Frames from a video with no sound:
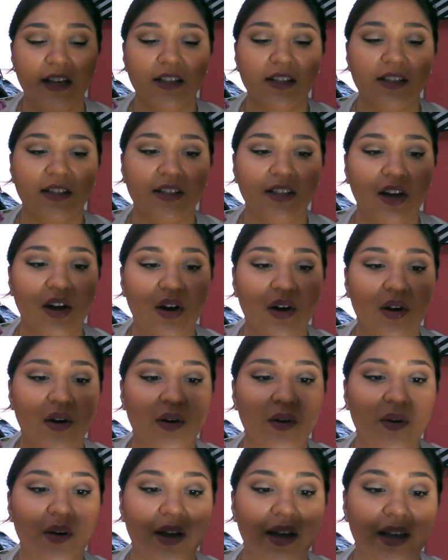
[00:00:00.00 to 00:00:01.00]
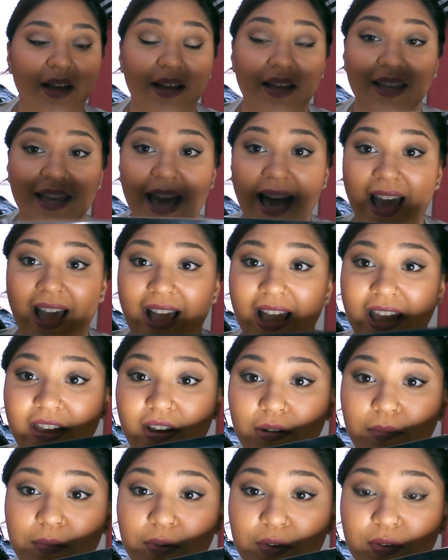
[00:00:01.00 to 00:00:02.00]
So yeah, I
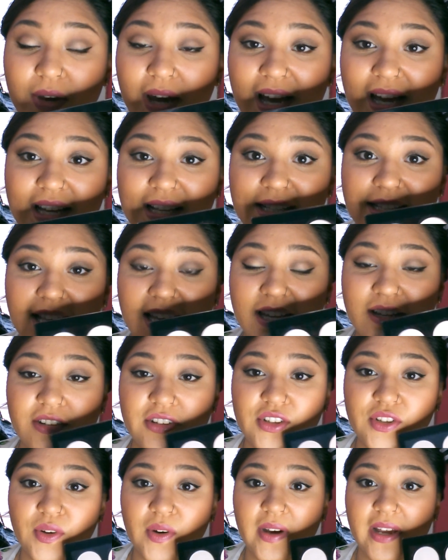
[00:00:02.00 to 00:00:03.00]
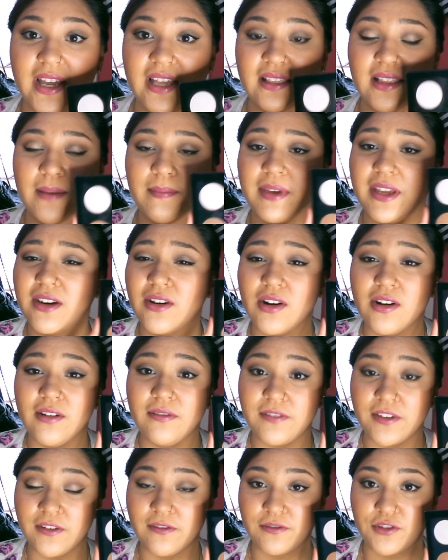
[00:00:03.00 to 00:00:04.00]
hope you guys enjoy. Let me know
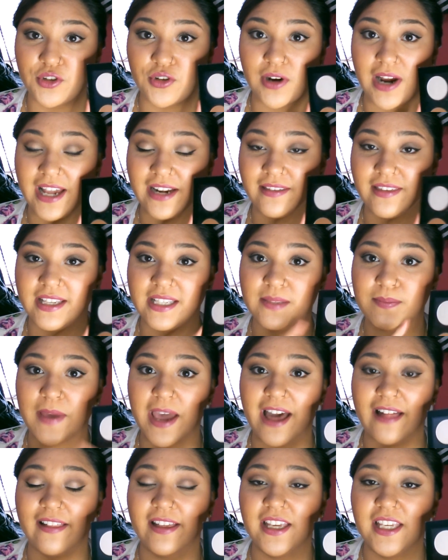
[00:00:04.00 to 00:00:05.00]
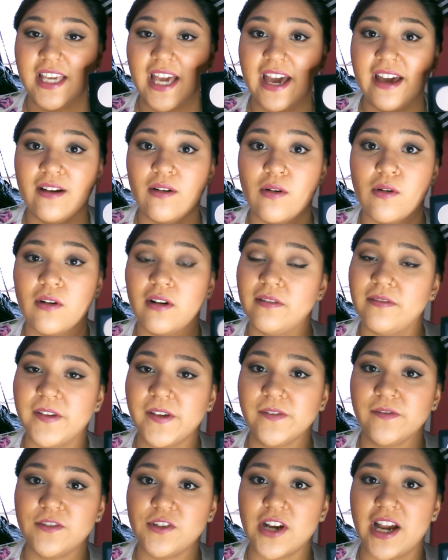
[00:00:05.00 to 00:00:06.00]
if you've tried this palette yet or if
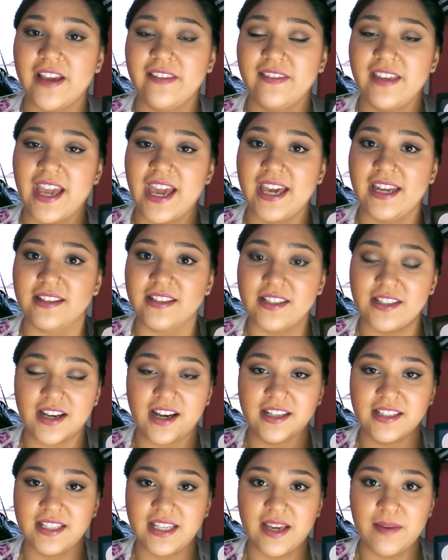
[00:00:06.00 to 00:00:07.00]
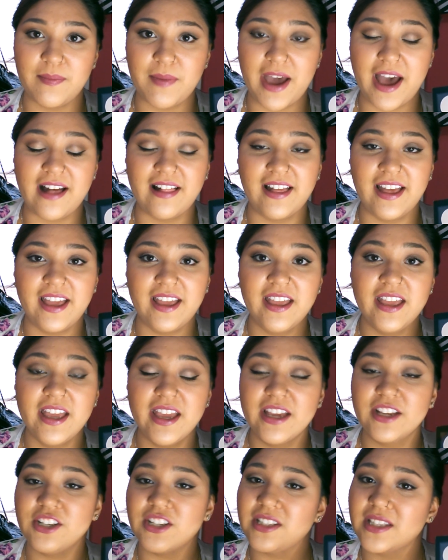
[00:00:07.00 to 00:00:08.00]
you've tried the Anastasia palette.
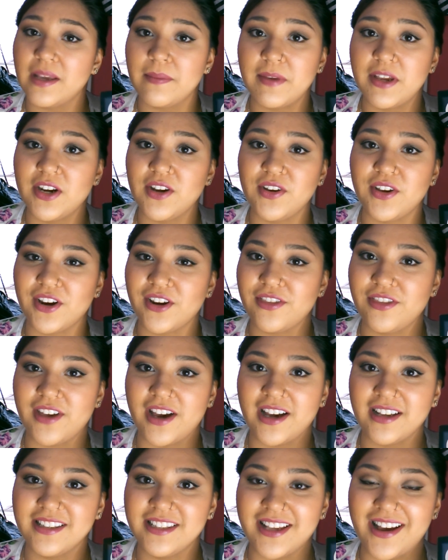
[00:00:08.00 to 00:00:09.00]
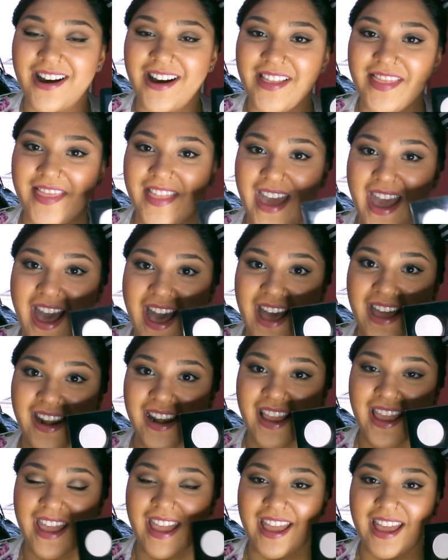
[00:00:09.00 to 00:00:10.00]
Just let me know your thoughts on that,
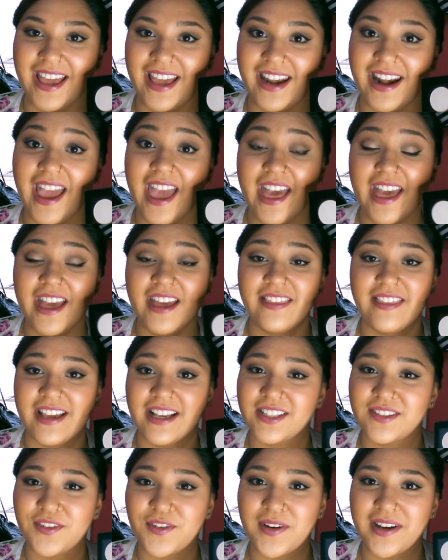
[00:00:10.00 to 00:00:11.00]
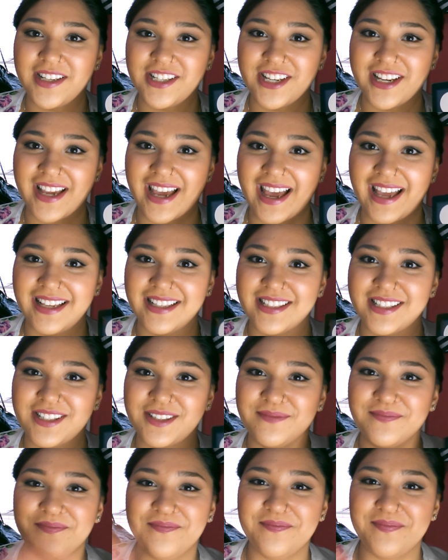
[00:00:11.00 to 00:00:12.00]
and thanks for watching,
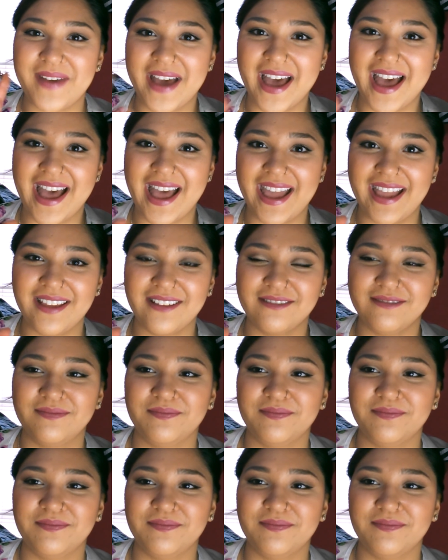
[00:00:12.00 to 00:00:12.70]
guys. Bye!